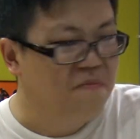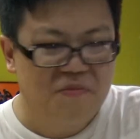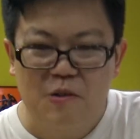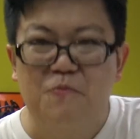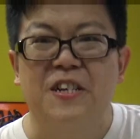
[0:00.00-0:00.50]

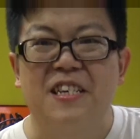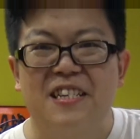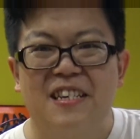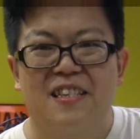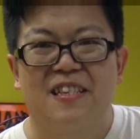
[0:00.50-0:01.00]
It's pretty
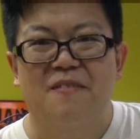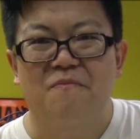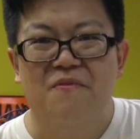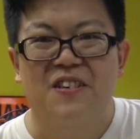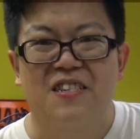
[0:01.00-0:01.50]
neat
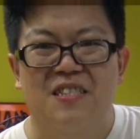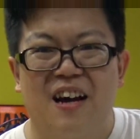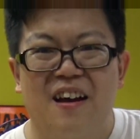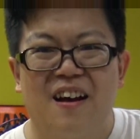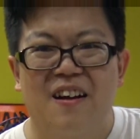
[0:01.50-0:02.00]
because
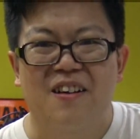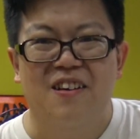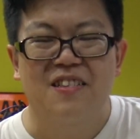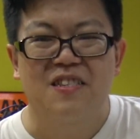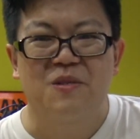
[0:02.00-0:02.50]
I
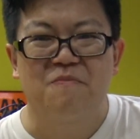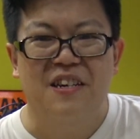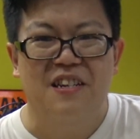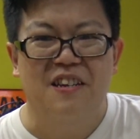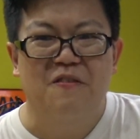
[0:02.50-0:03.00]
got this
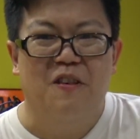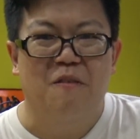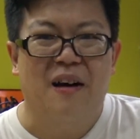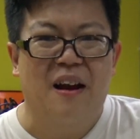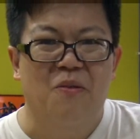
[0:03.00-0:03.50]
mainly
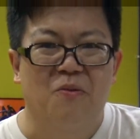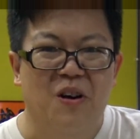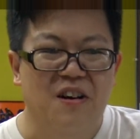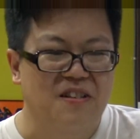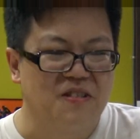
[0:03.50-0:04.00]
for my
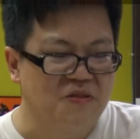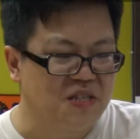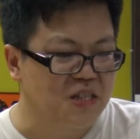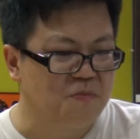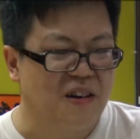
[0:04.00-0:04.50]
work
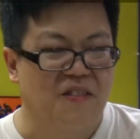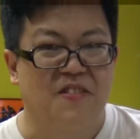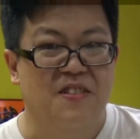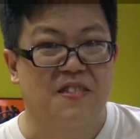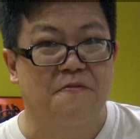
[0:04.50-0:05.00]
uses, but of
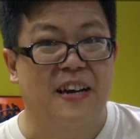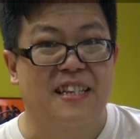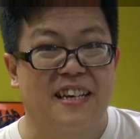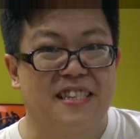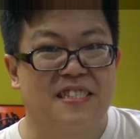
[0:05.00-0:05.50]
course the
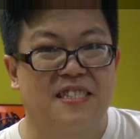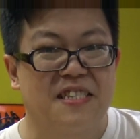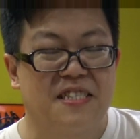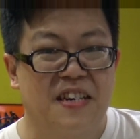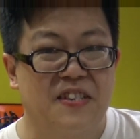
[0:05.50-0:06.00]
fact that it's
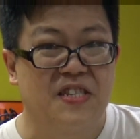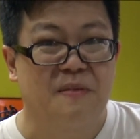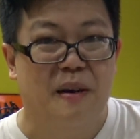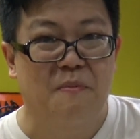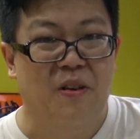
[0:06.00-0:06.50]
just a
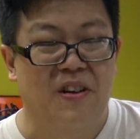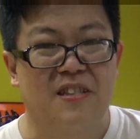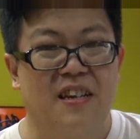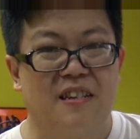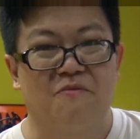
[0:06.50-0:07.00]
HDMI
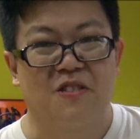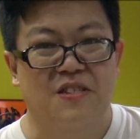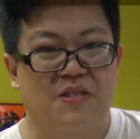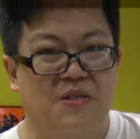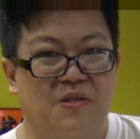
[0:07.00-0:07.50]
monitor and it
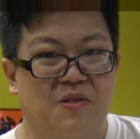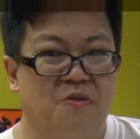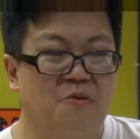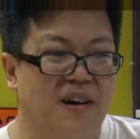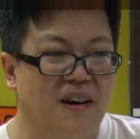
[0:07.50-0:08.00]
works
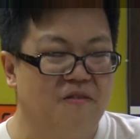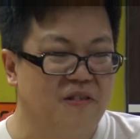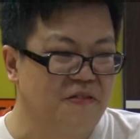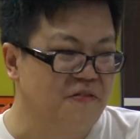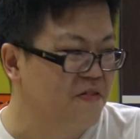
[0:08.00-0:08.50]
so well
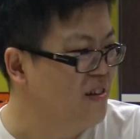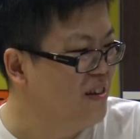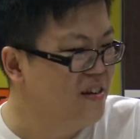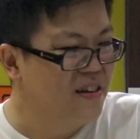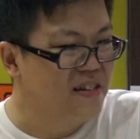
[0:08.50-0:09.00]
with
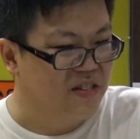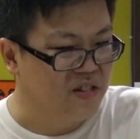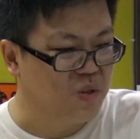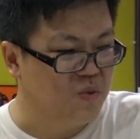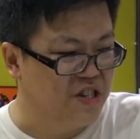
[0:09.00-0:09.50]
the
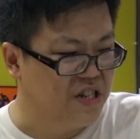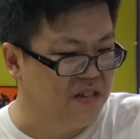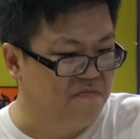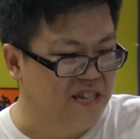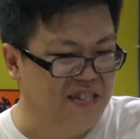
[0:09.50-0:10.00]

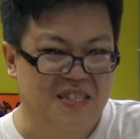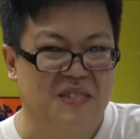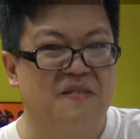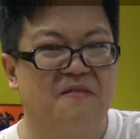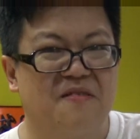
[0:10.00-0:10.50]
switch
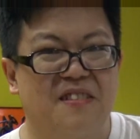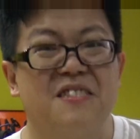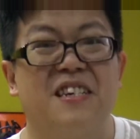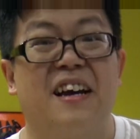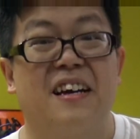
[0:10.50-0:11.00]
means
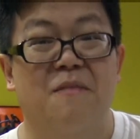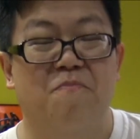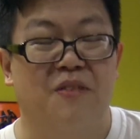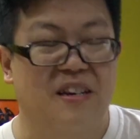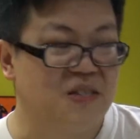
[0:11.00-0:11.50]
it's an added
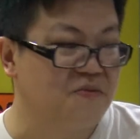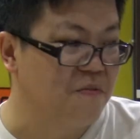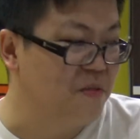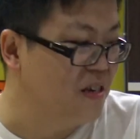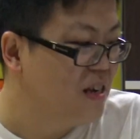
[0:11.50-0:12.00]
plus for
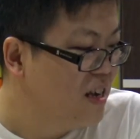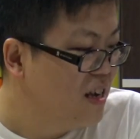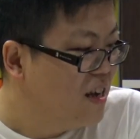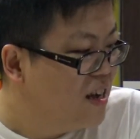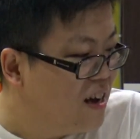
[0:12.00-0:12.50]
me.
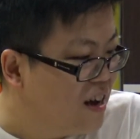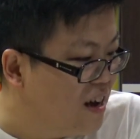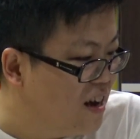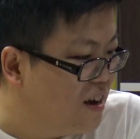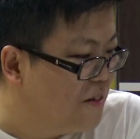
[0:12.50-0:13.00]

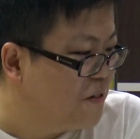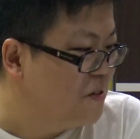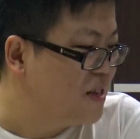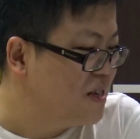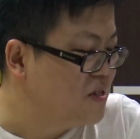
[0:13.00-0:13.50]
A
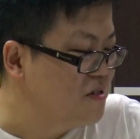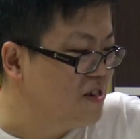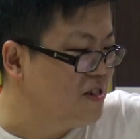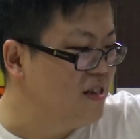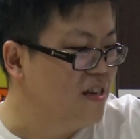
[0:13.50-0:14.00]
few things to
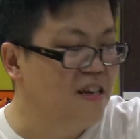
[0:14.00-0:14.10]
note.